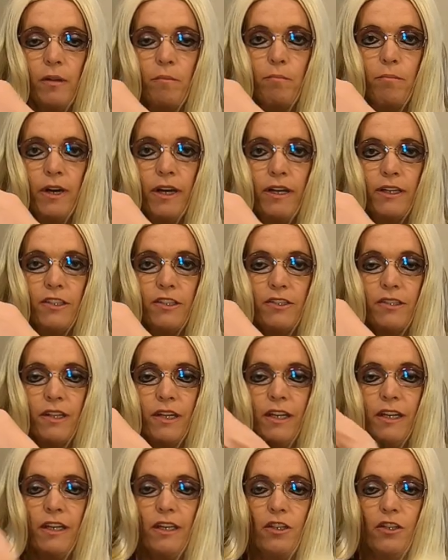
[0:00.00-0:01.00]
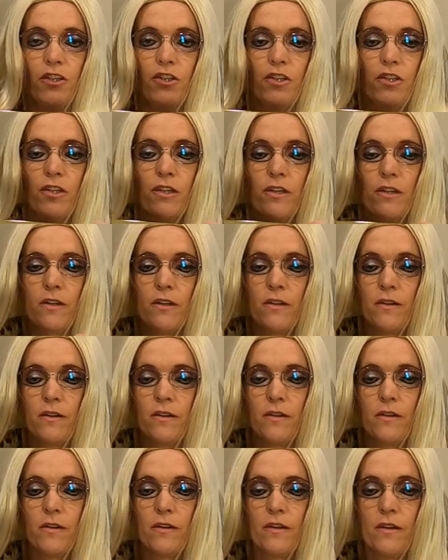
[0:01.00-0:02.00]
and Backstage.
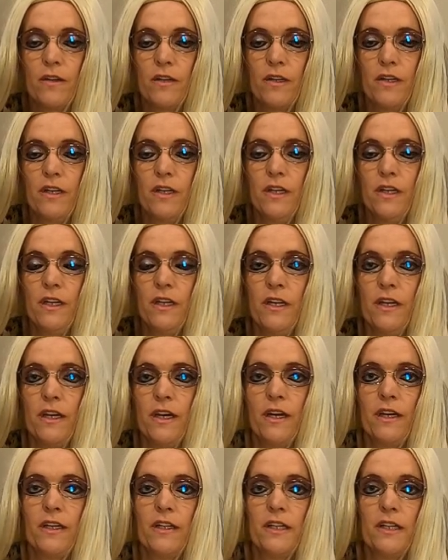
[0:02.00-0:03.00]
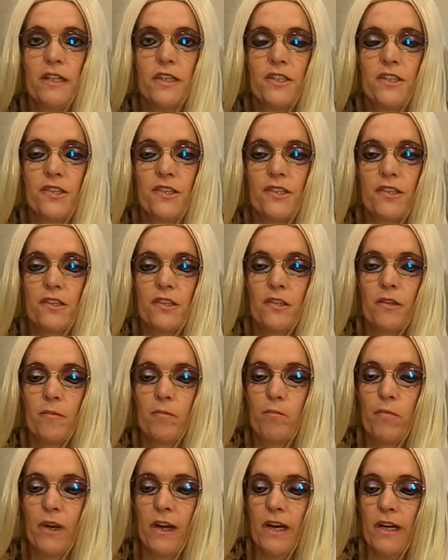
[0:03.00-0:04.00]
And it's
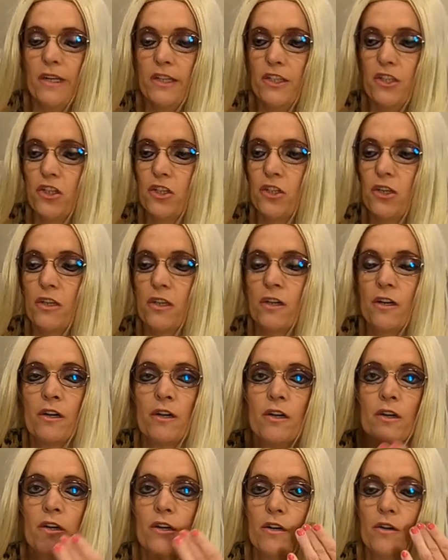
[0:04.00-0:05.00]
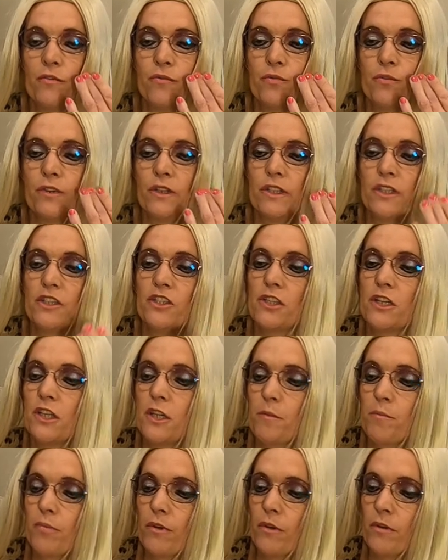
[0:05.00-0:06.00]
blush for the
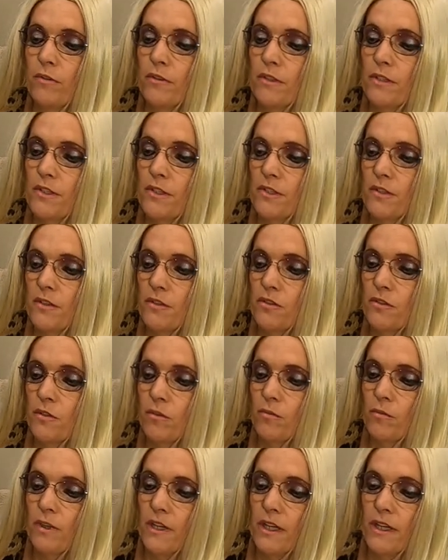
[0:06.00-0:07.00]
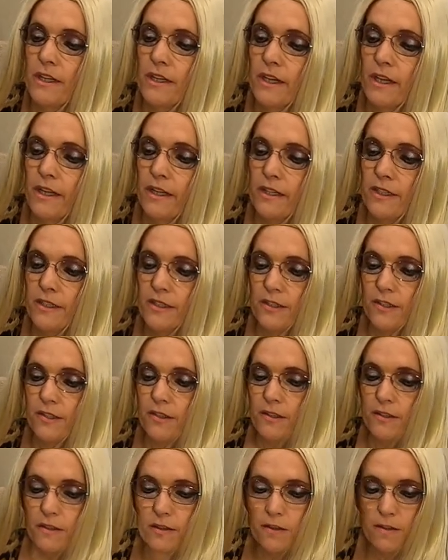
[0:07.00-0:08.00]
cheekbones. So really
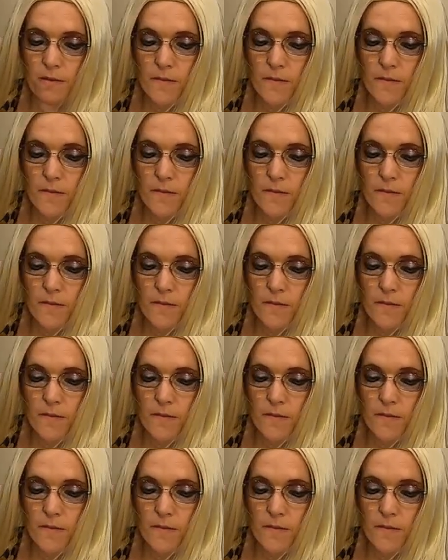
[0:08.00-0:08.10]
nice.